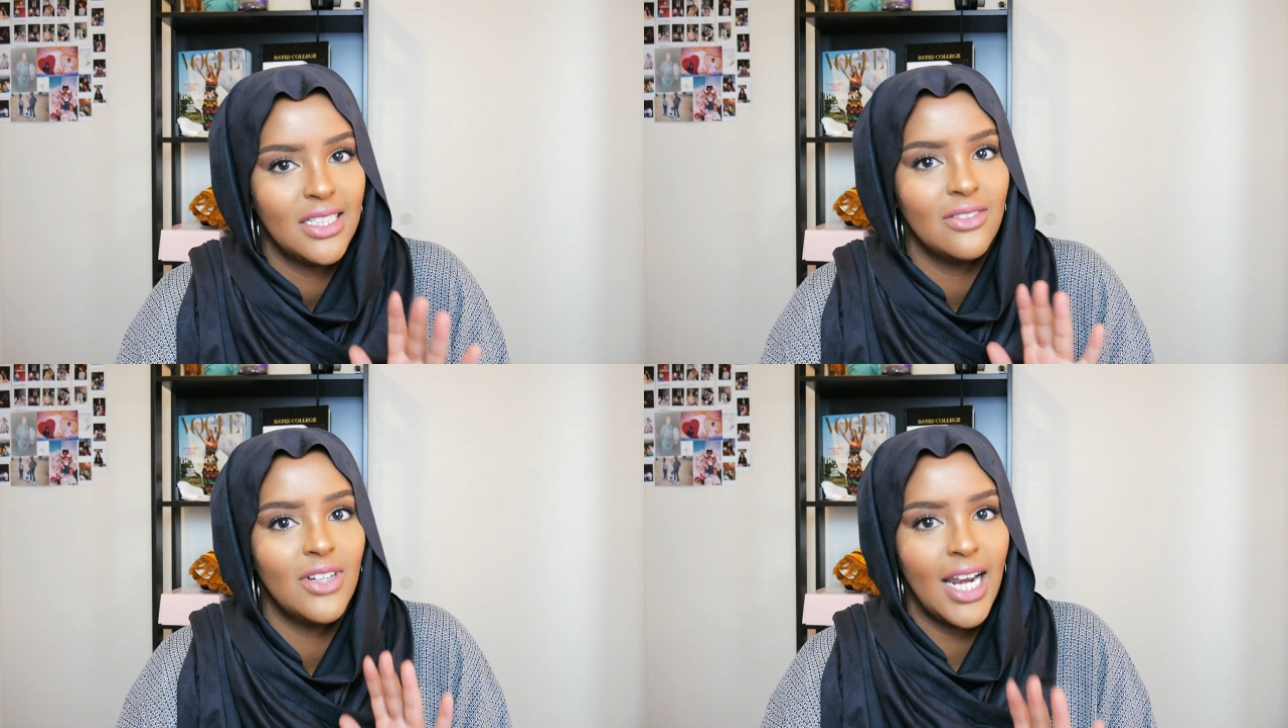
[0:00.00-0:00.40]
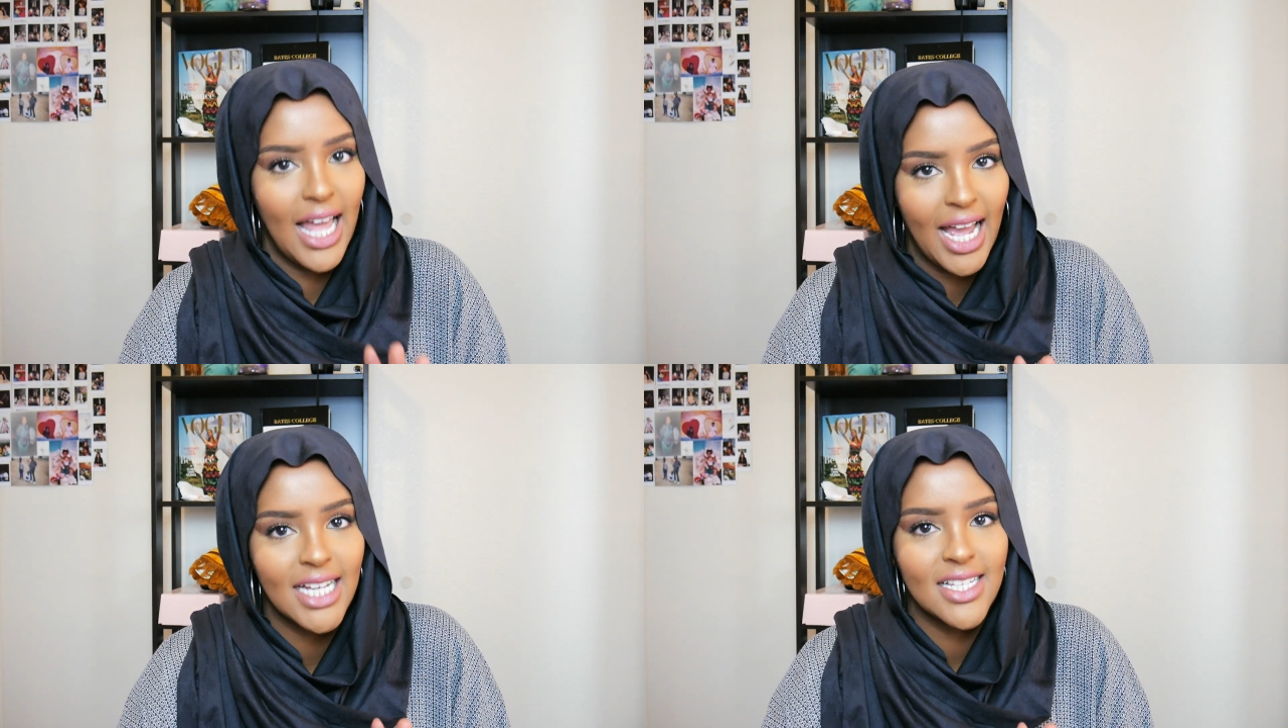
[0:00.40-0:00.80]

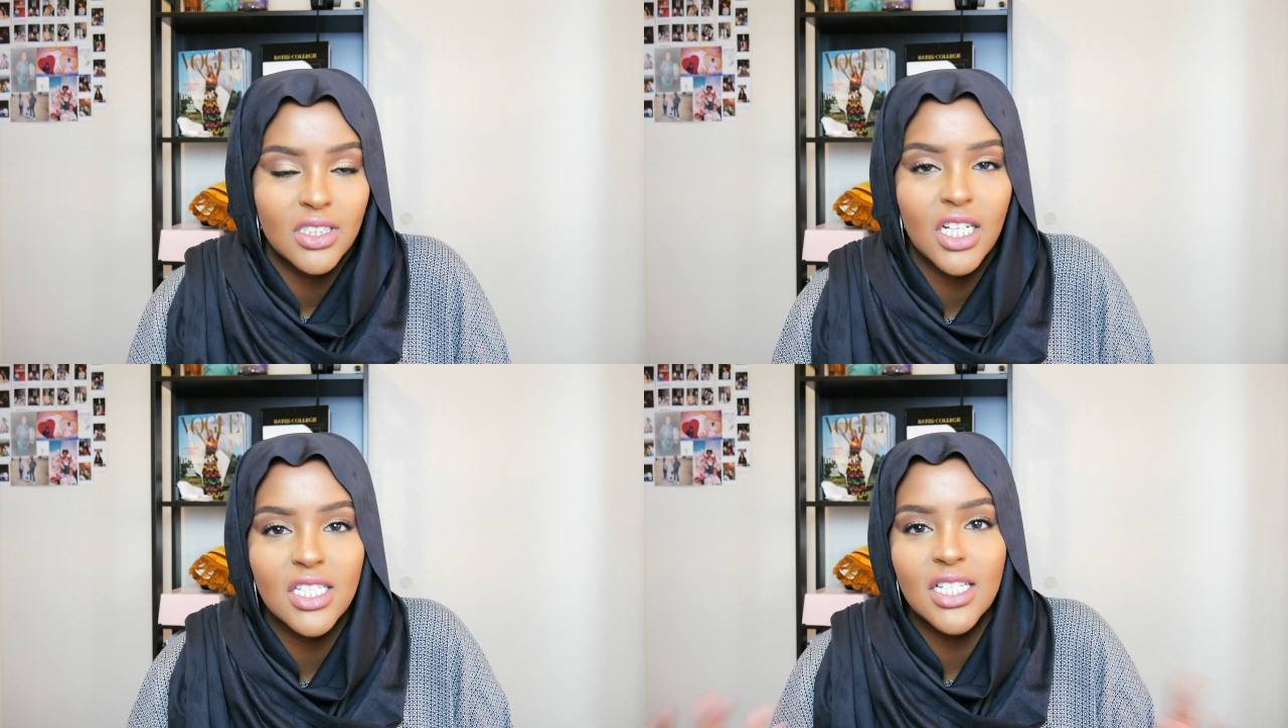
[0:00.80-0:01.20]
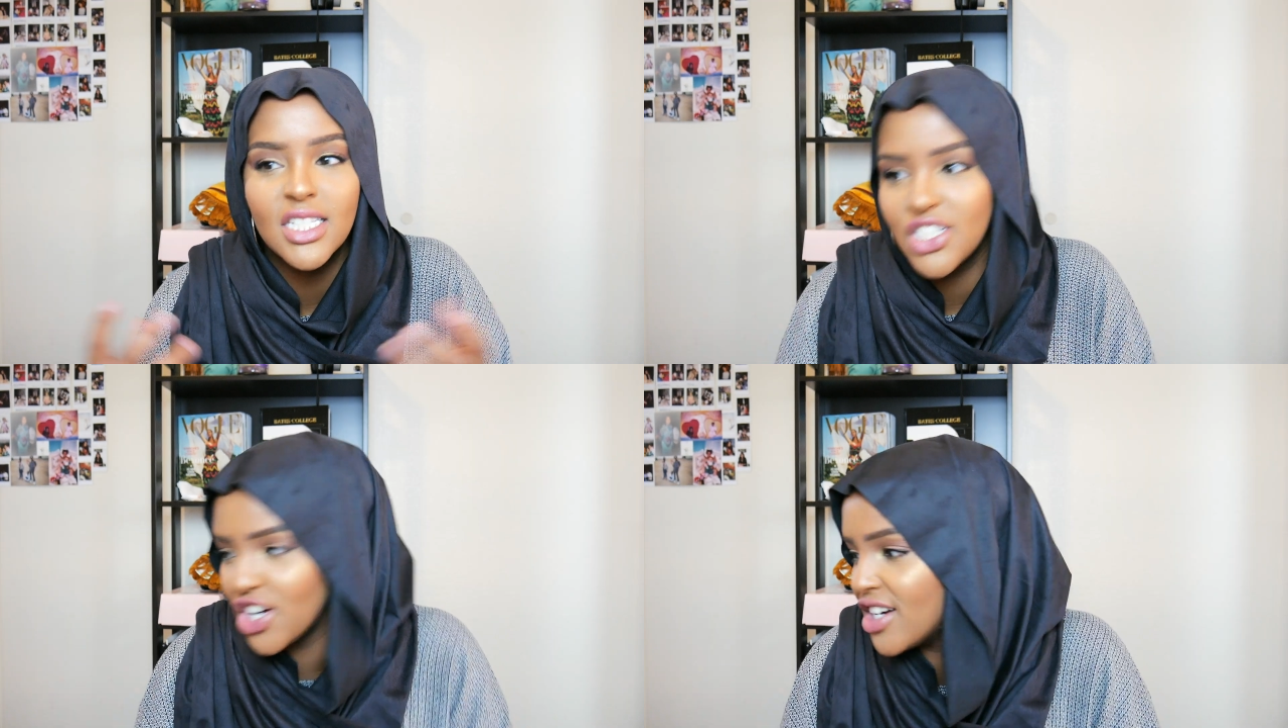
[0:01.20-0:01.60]
relax, because it's
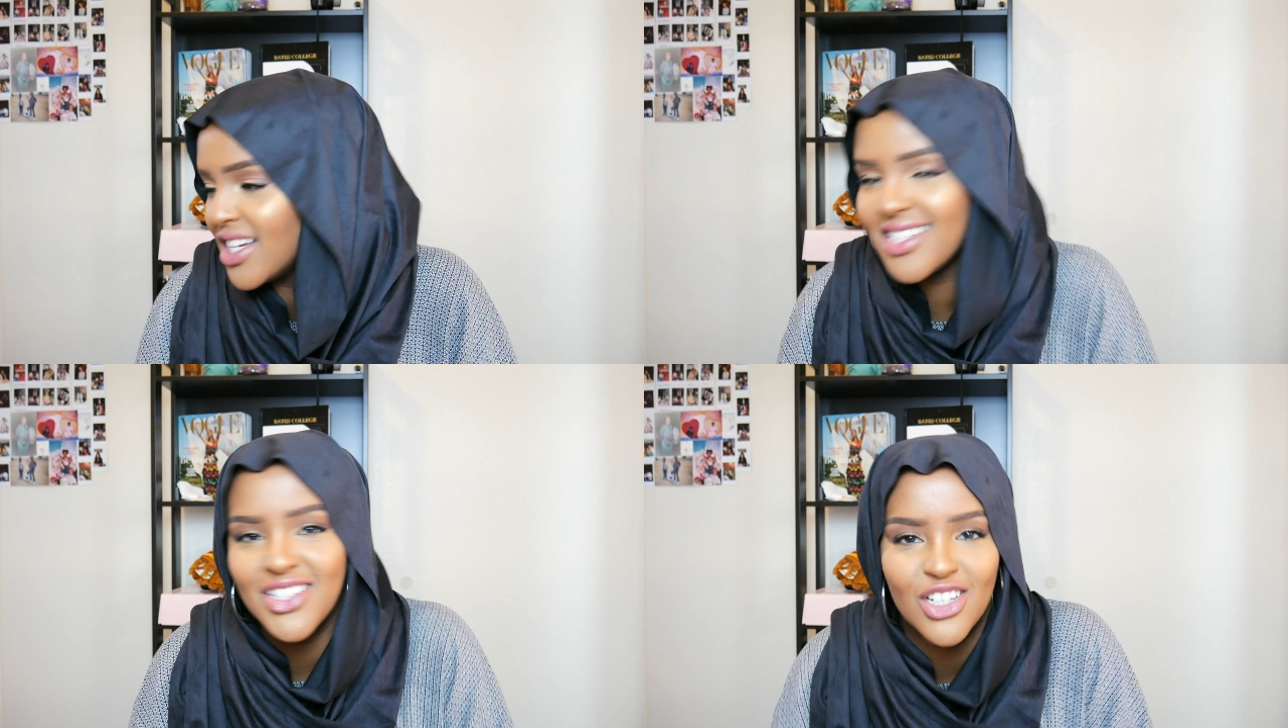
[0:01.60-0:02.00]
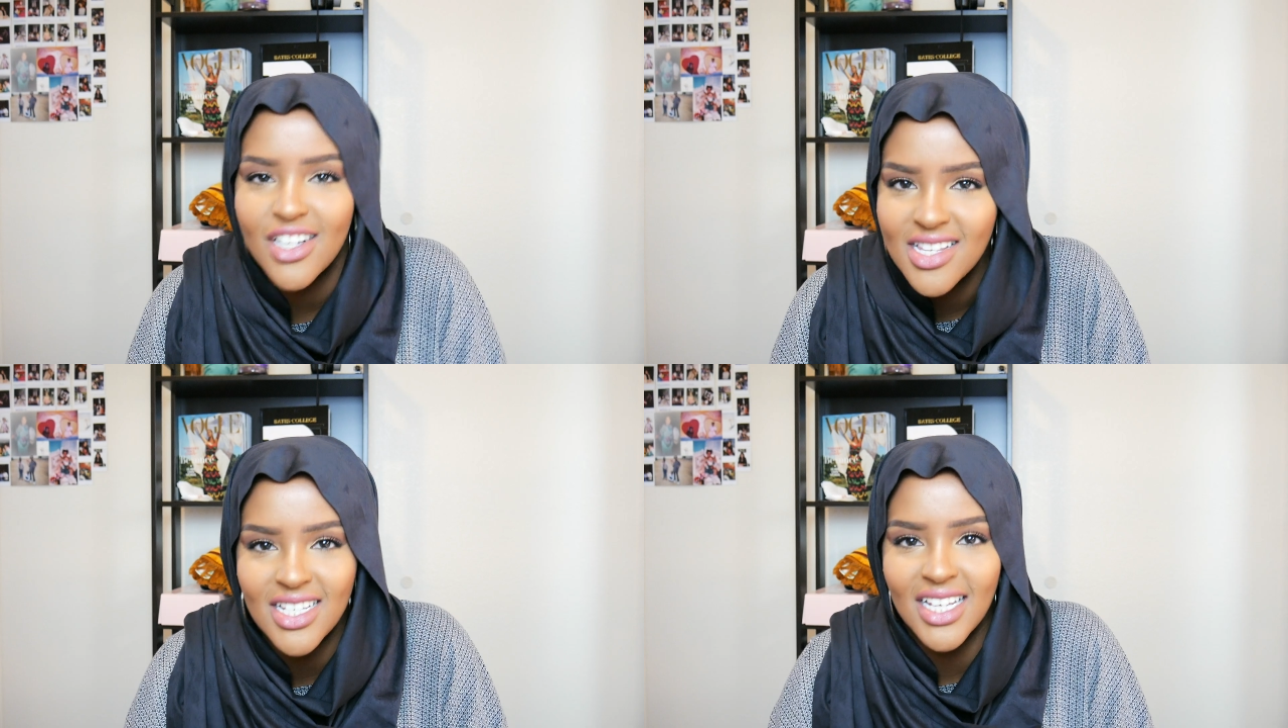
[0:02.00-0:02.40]
jer it's
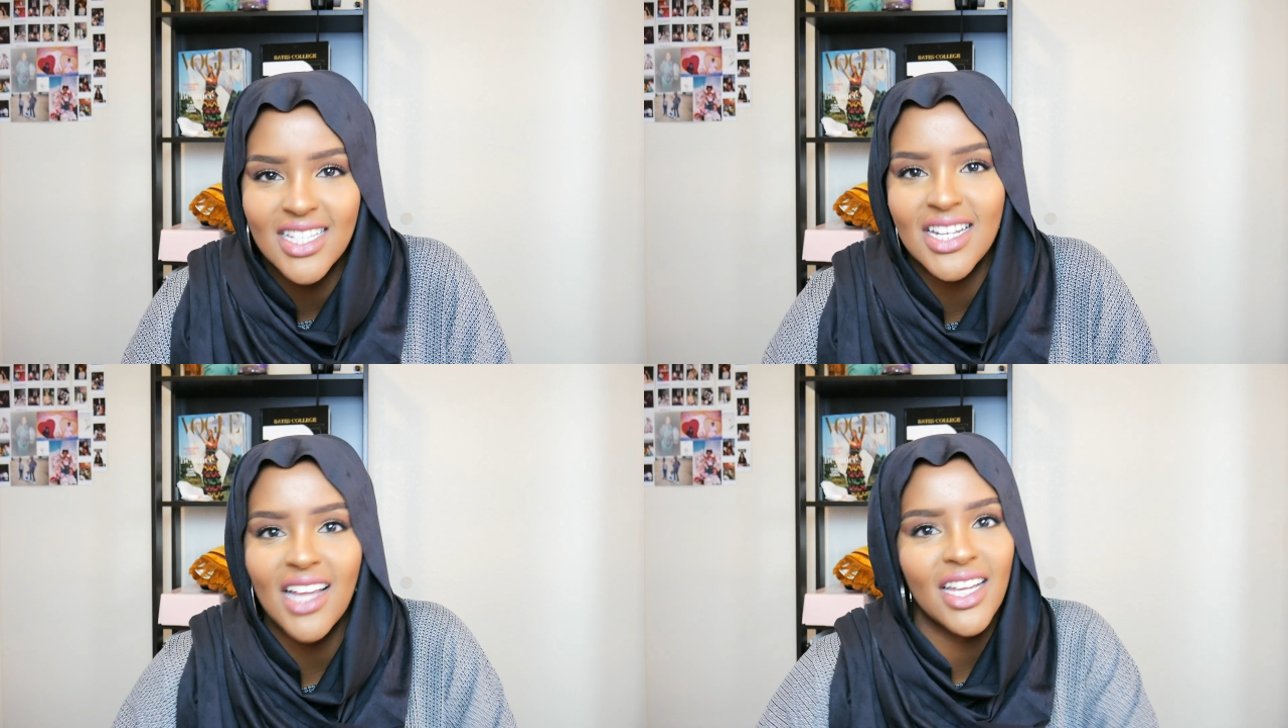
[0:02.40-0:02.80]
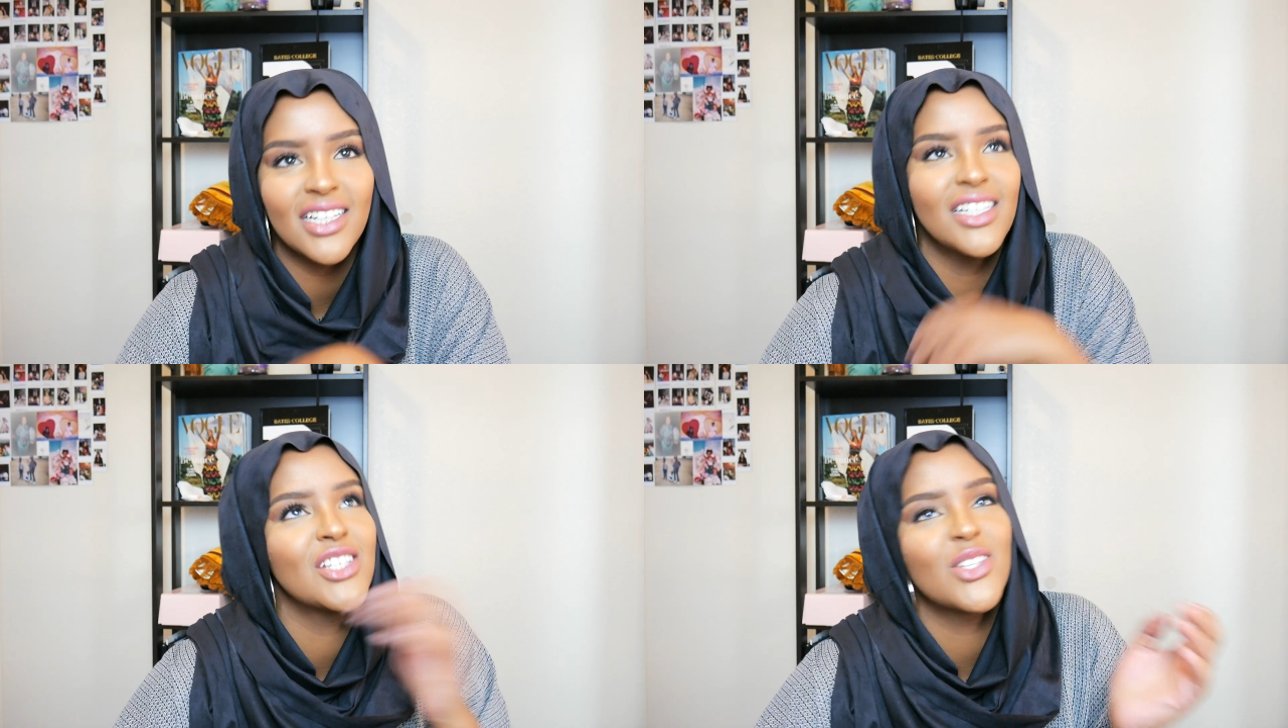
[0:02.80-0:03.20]
jersey. It's not like
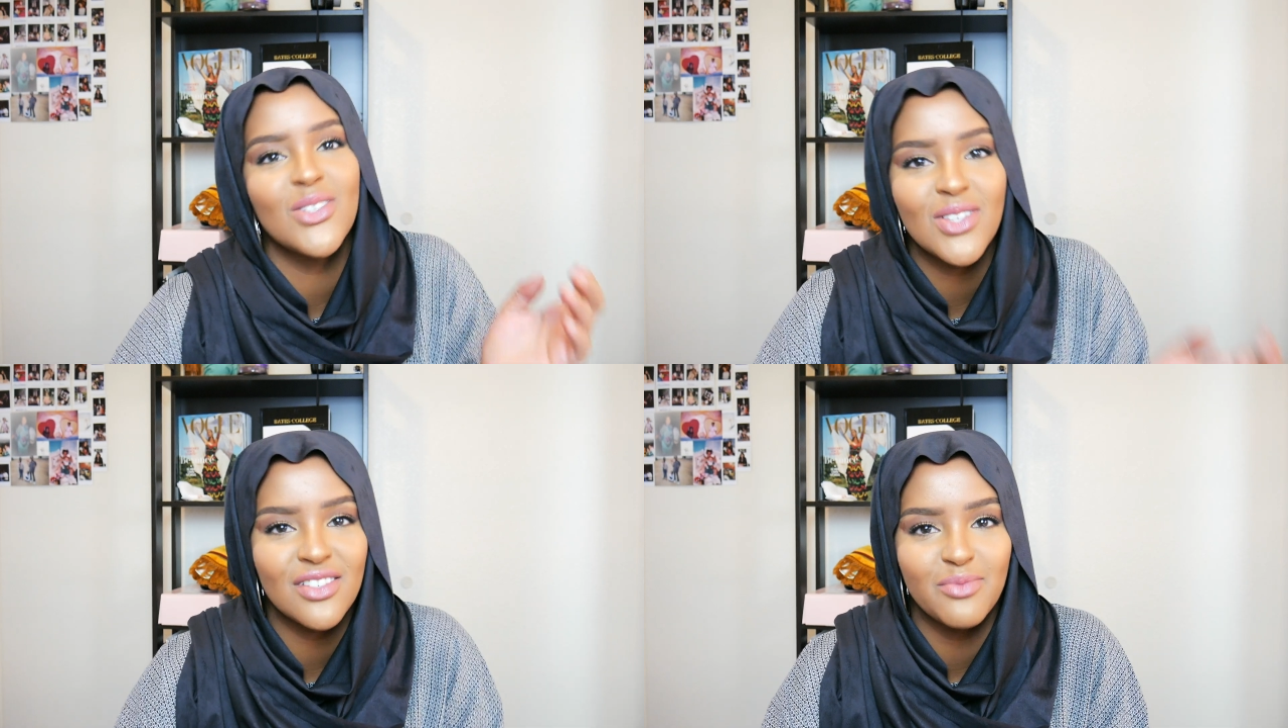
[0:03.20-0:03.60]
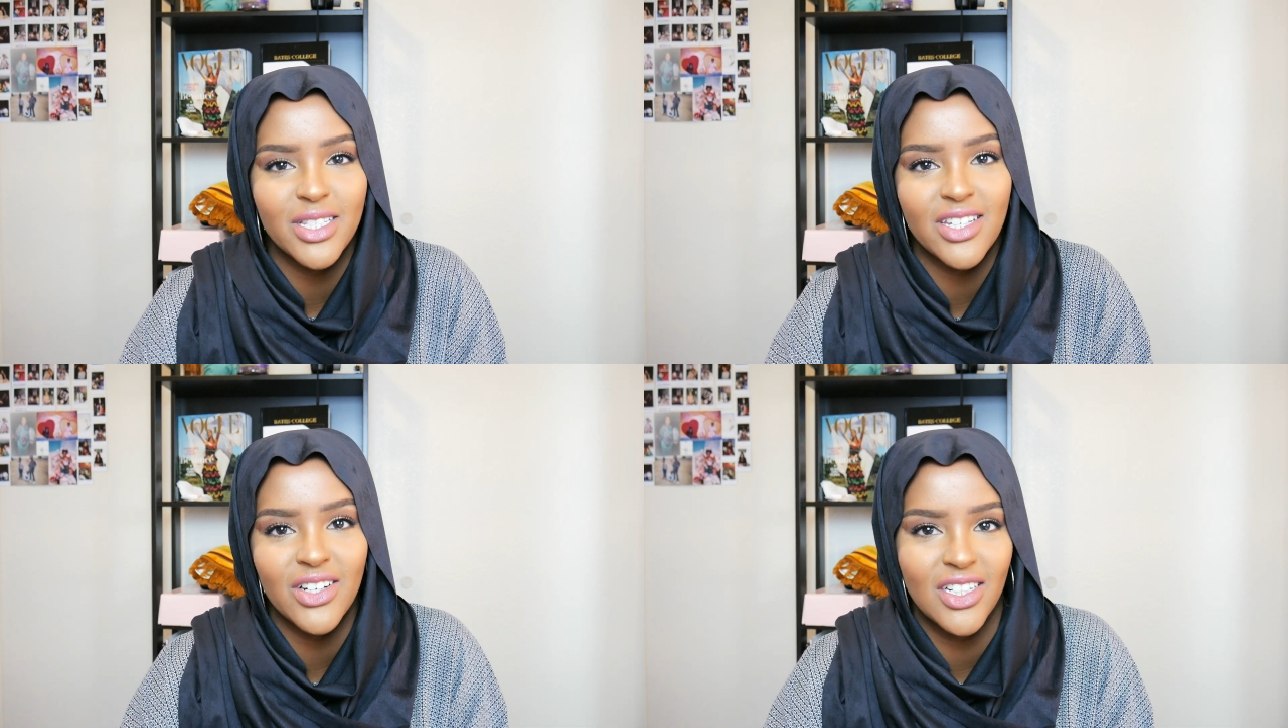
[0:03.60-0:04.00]
an exclusive
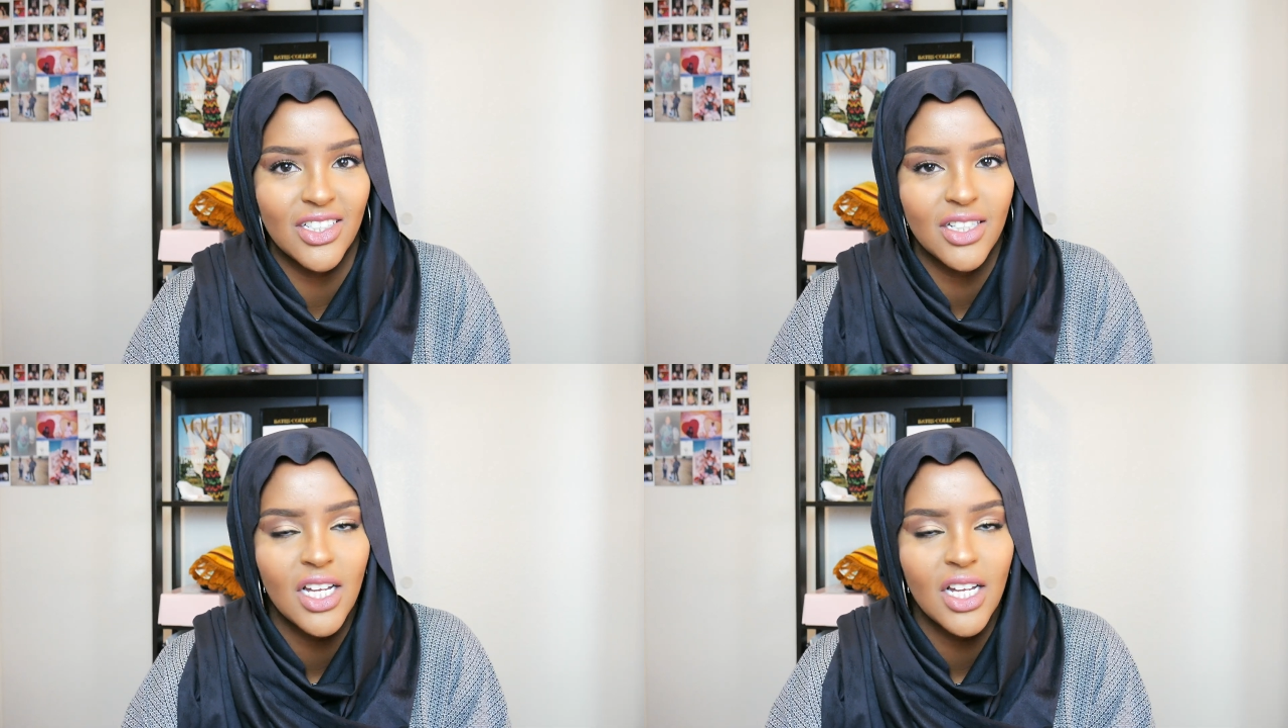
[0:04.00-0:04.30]
material.